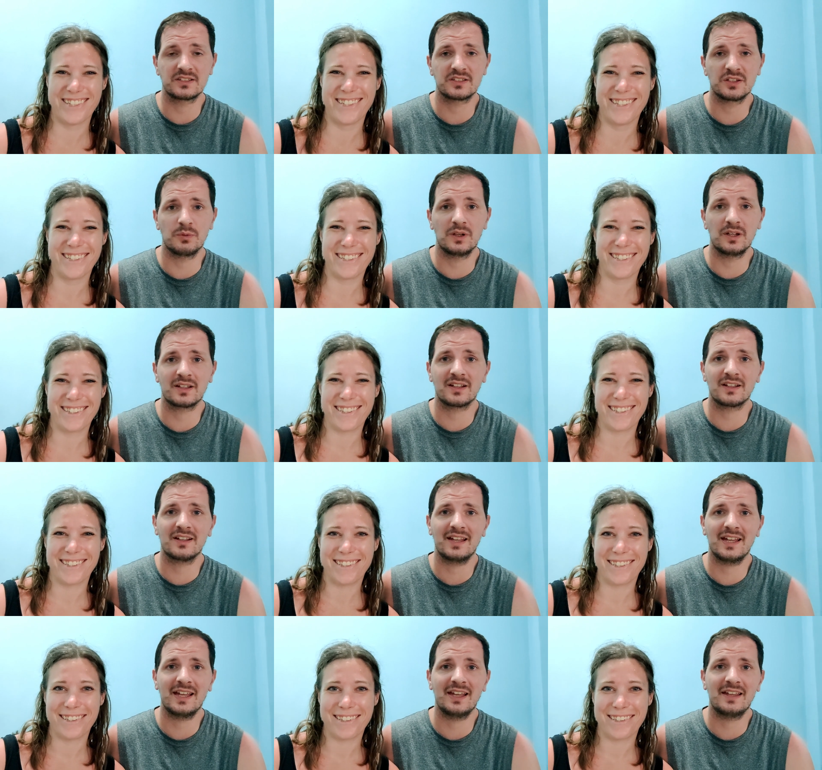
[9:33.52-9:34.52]
Speaker 1: So we are going
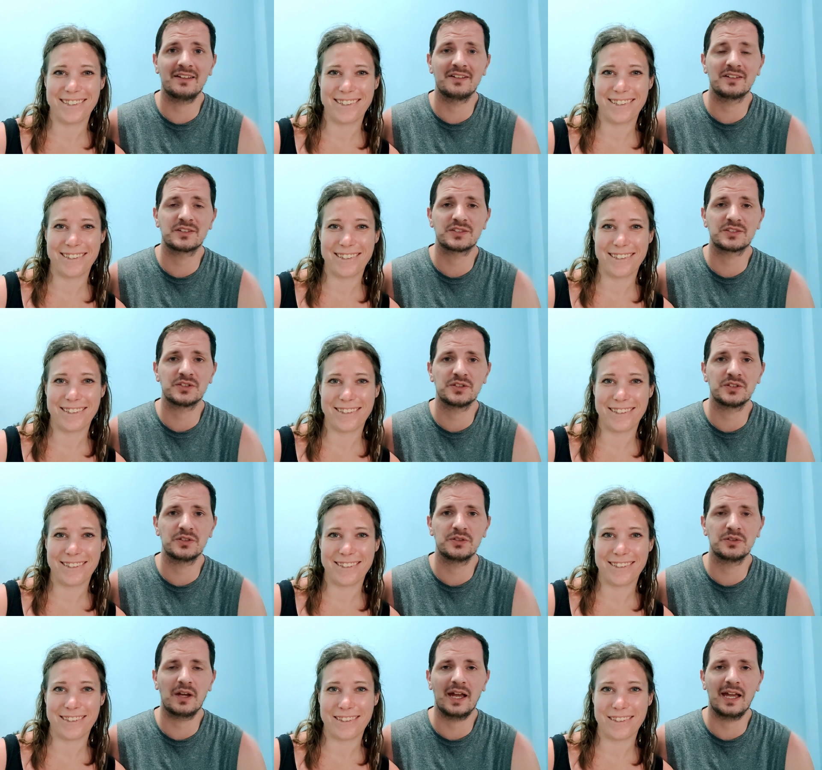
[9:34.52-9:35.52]
to head
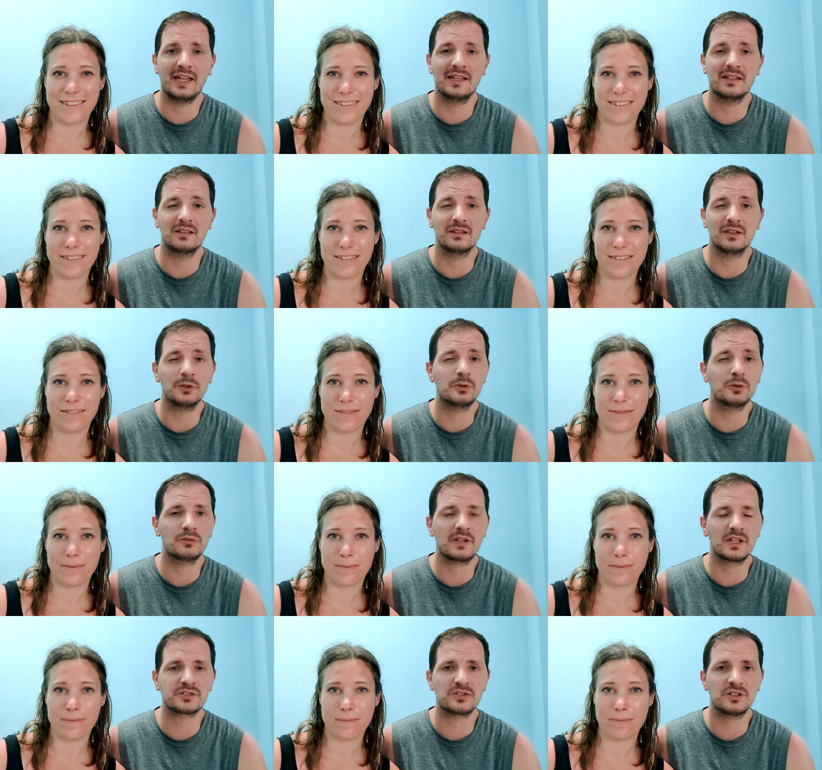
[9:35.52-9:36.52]
to a local
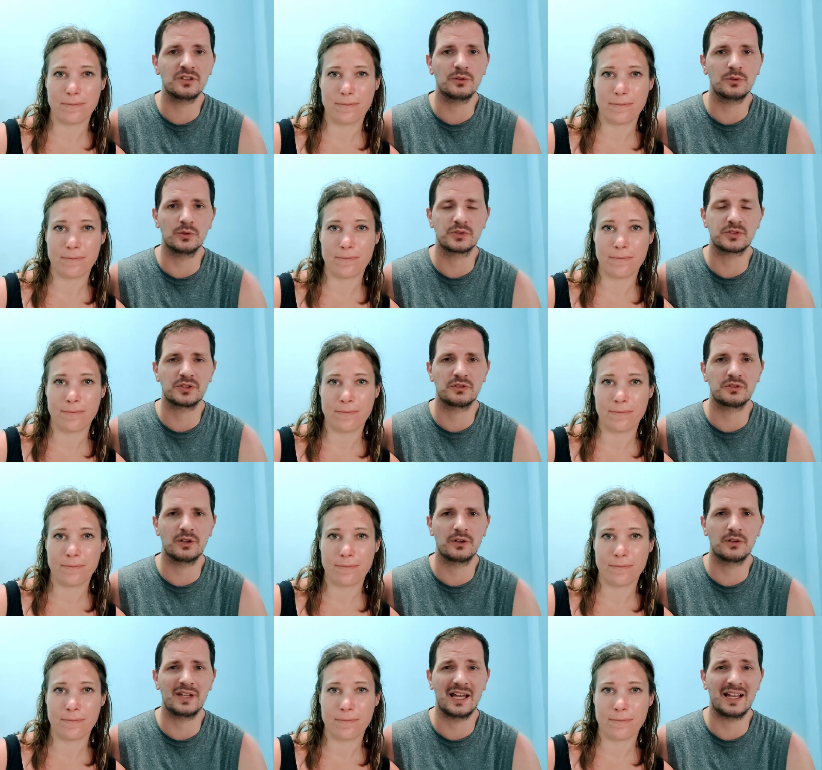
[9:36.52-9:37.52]
restaurant, also
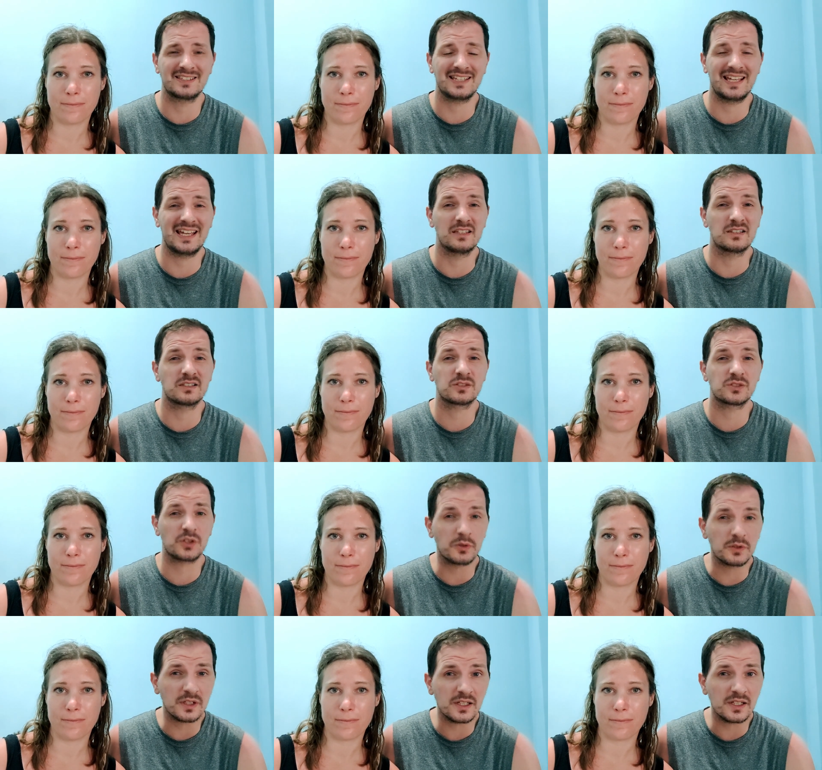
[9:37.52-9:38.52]
known as a
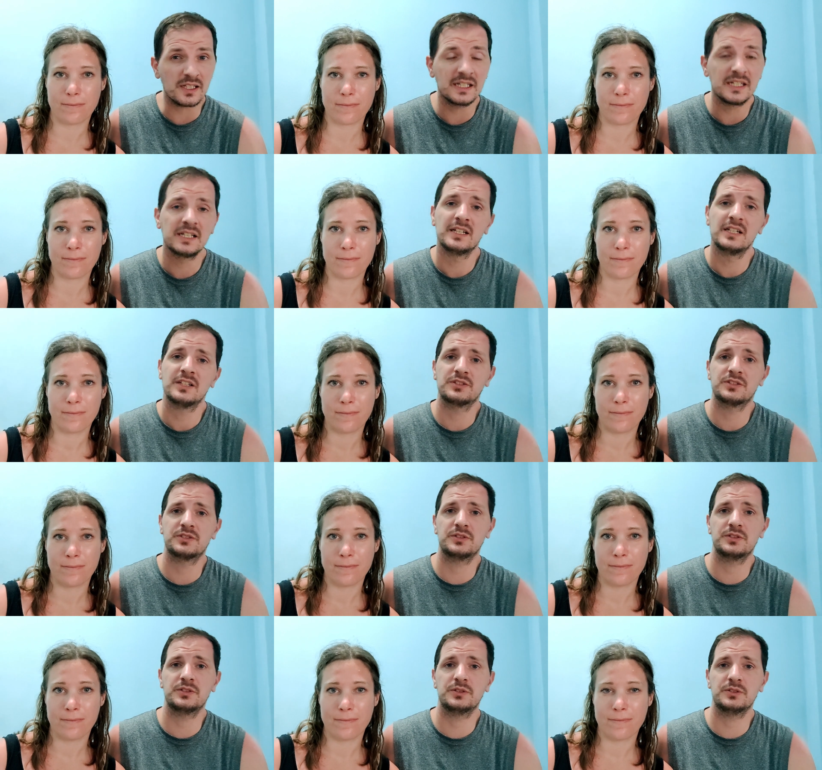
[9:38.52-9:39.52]
soda,
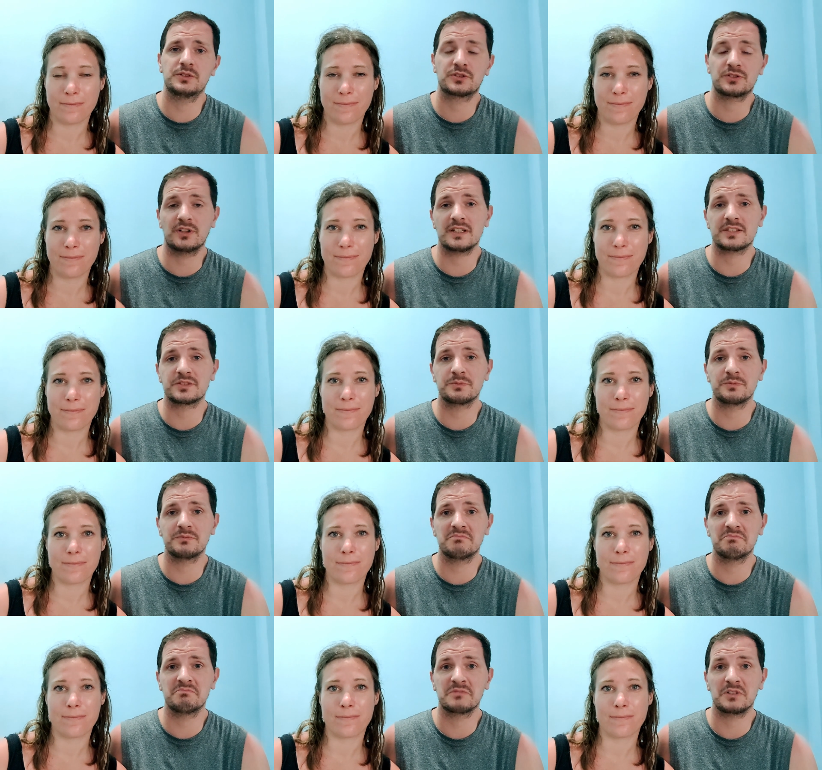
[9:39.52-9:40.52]
to try
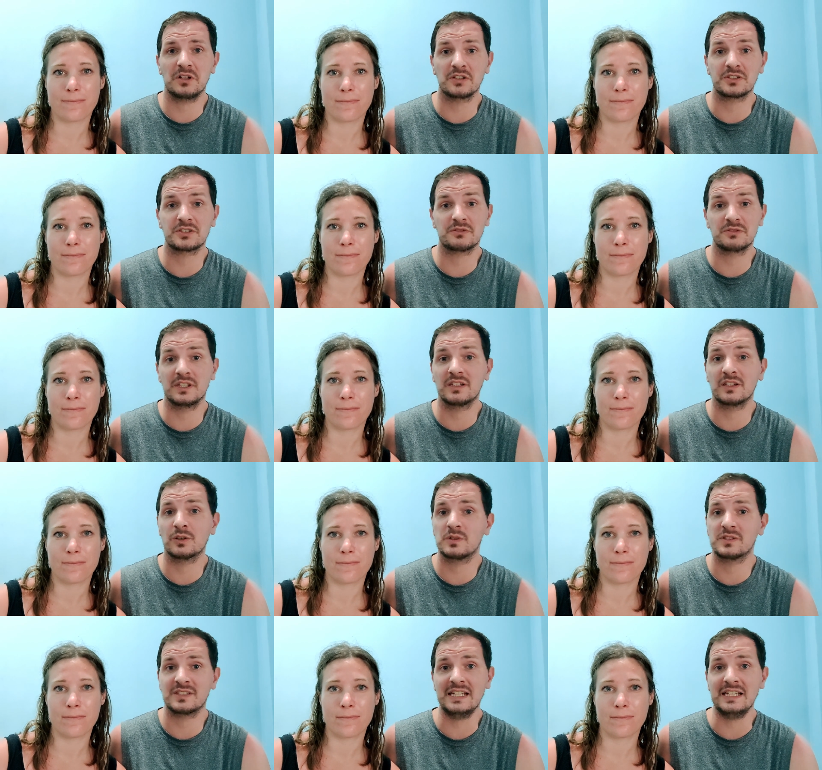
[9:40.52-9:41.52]
some Costa Rican
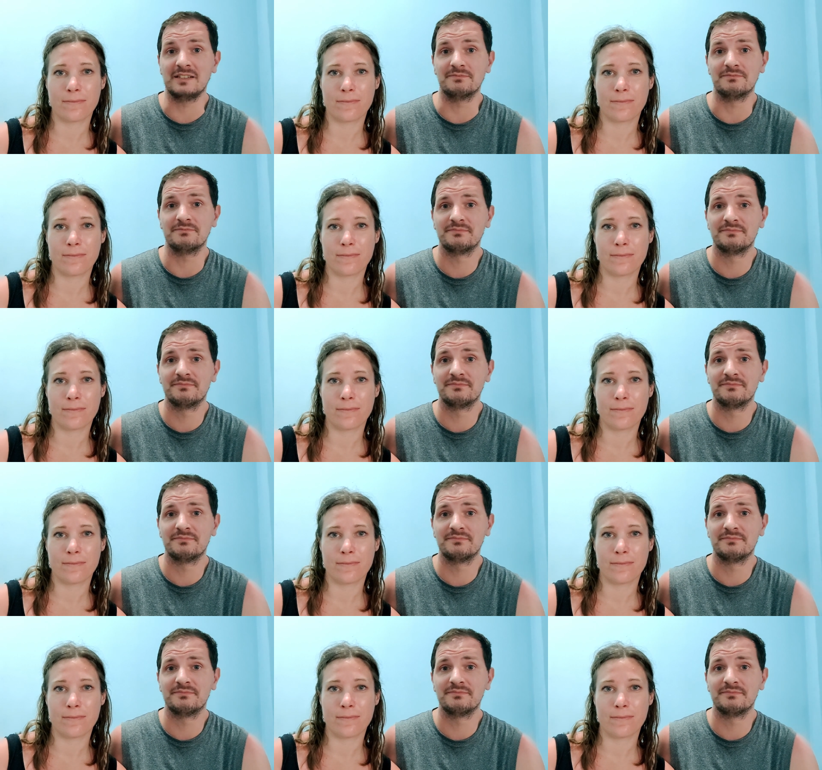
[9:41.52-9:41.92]
cuisine.